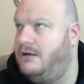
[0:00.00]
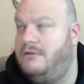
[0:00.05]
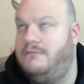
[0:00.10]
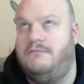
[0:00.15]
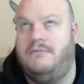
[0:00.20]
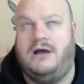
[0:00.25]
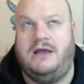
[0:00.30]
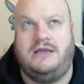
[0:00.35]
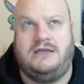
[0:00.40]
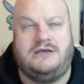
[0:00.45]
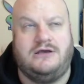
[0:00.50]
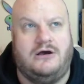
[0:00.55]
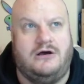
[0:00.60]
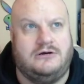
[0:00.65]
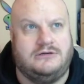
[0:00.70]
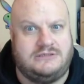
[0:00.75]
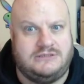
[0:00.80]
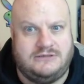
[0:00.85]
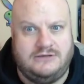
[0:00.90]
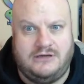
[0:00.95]
My
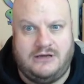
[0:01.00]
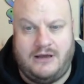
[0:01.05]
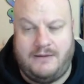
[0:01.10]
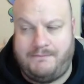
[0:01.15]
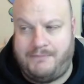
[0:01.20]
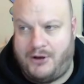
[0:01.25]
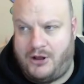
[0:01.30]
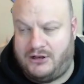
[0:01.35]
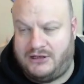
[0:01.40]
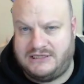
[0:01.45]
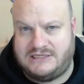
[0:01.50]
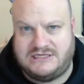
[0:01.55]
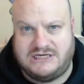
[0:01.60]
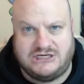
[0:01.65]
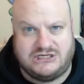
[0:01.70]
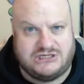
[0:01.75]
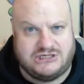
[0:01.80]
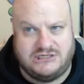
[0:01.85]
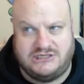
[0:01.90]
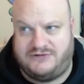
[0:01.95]
God, uh,
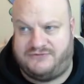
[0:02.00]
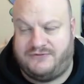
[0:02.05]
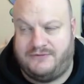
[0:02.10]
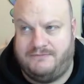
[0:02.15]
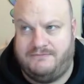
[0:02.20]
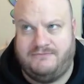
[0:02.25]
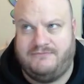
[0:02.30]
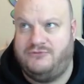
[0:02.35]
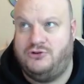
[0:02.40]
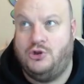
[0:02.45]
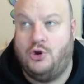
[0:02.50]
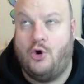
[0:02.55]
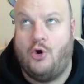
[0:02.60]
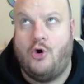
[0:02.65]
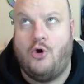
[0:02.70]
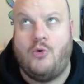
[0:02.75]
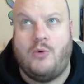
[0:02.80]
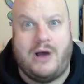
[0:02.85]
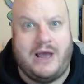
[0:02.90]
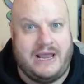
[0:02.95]
politicians from
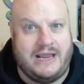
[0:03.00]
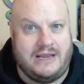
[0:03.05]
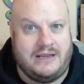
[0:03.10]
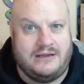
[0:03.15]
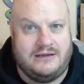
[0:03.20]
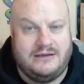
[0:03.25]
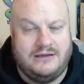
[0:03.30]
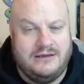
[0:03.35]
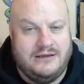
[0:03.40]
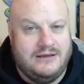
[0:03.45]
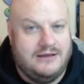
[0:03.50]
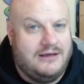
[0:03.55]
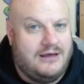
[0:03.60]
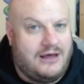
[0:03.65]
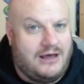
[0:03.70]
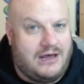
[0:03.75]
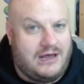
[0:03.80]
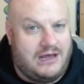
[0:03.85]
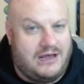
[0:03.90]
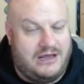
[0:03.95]
Norway
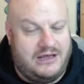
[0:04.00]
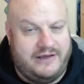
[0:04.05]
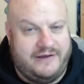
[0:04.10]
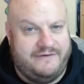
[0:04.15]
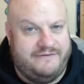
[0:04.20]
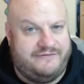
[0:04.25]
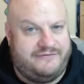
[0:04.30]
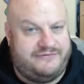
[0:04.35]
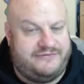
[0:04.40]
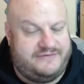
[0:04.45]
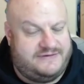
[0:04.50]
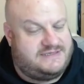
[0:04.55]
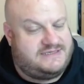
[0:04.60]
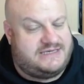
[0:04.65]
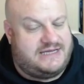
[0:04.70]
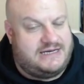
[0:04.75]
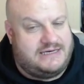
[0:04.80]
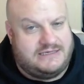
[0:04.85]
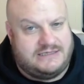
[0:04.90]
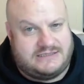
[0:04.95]
uh, have
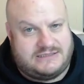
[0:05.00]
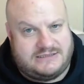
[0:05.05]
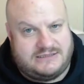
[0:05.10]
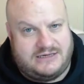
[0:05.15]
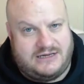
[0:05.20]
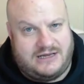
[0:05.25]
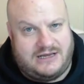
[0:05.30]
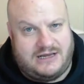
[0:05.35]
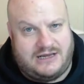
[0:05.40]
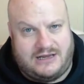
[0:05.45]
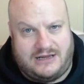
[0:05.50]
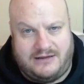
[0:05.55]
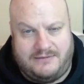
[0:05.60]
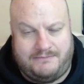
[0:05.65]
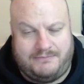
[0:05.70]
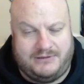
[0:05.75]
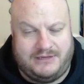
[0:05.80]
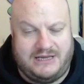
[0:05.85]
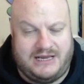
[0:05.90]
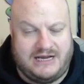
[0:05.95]
sent uh,
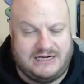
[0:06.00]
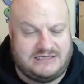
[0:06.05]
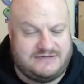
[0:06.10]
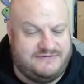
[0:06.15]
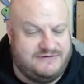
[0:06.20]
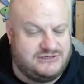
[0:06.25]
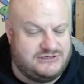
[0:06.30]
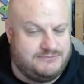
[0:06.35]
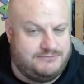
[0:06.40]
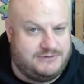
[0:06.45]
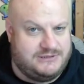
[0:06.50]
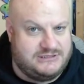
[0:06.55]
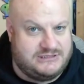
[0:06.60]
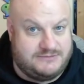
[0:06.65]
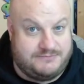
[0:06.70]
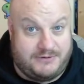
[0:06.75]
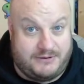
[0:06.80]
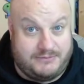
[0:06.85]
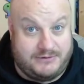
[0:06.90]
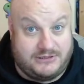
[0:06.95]
Activision
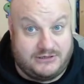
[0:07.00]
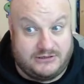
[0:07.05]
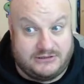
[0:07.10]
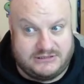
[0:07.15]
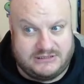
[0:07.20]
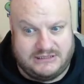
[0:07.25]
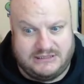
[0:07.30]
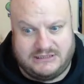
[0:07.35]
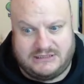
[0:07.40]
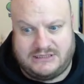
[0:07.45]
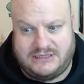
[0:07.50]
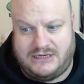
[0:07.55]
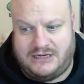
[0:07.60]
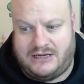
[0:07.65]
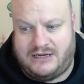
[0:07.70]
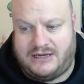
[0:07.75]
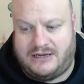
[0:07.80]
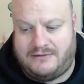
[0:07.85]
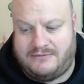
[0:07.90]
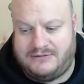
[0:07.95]
Blizzard Bobby Kotick
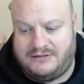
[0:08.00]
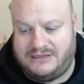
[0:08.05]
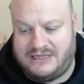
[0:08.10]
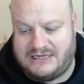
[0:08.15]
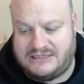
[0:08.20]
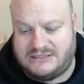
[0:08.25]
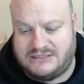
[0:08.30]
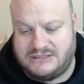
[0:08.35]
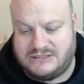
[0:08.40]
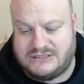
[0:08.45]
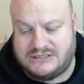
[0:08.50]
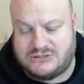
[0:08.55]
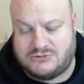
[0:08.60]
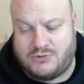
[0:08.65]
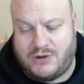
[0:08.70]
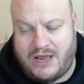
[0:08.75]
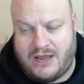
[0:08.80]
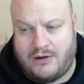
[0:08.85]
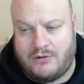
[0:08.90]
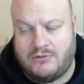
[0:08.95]
uh, letters as
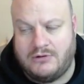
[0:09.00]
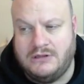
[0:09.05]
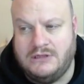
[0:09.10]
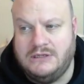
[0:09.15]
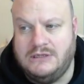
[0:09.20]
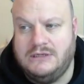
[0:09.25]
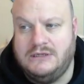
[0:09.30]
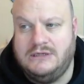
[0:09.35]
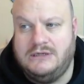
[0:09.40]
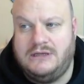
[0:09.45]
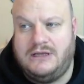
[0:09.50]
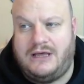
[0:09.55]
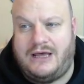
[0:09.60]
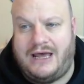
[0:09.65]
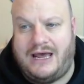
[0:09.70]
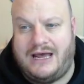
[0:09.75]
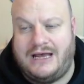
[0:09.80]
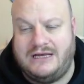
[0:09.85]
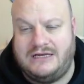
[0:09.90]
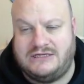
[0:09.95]
well,
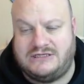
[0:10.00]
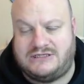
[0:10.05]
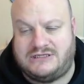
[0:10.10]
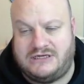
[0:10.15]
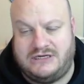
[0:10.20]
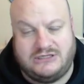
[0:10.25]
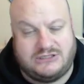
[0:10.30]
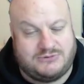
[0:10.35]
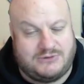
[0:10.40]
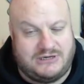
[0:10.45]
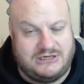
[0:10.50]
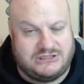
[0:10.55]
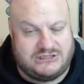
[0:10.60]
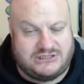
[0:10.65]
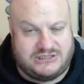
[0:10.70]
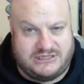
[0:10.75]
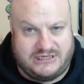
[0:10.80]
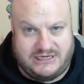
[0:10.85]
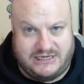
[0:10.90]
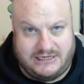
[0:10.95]
as as well
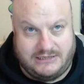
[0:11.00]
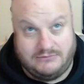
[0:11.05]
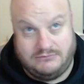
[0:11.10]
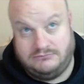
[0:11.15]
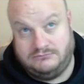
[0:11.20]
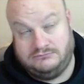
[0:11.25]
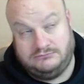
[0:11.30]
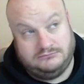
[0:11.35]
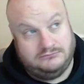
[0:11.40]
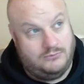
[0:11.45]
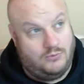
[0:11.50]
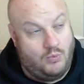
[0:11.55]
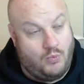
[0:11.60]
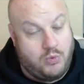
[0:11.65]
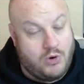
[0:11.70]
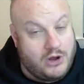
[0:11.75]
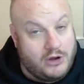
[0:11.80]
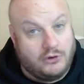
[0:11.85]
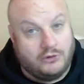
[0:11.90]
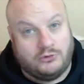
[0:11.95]
as the
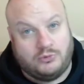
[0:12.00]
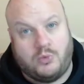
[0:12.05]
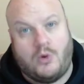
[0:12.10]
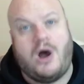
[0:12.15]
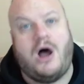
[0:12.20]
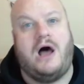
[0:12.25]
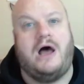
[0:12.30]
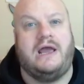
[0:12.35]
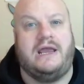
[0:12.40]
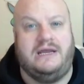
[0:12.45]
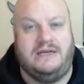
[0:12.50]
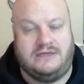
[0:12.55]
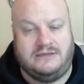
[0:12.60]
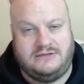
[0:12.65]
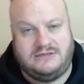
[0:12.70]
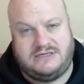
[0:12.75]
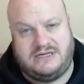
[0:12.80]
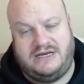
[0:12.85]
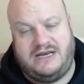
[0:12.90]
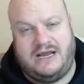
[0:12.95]

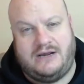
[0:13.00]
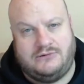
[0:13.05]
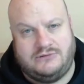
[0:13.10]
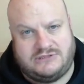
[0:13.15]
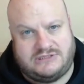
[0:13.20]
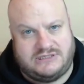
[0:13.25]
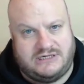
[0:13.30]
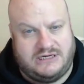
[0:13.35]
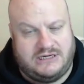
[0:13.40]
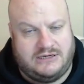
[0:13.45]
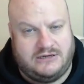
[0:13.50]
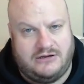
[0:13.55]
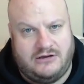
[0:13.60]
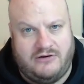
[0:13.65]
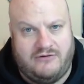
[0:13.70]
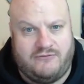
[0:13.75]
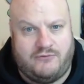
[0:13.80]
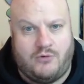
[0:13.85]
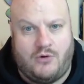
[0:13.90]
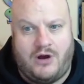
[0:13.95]
worldwide denouncing
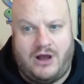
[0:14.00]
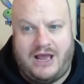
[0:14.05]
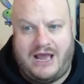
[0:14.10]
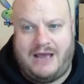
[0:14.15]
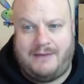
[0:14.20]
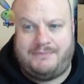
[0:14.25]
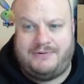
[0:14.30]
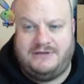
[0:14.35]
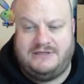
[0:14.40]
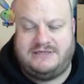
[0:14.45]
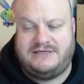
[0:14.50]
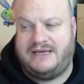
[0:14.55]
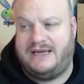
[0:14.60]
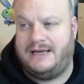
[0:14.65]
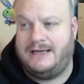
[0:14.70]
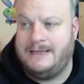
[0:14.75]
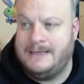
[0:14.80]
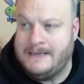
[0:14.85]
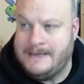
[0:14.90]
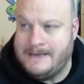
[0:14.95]
of what happened here.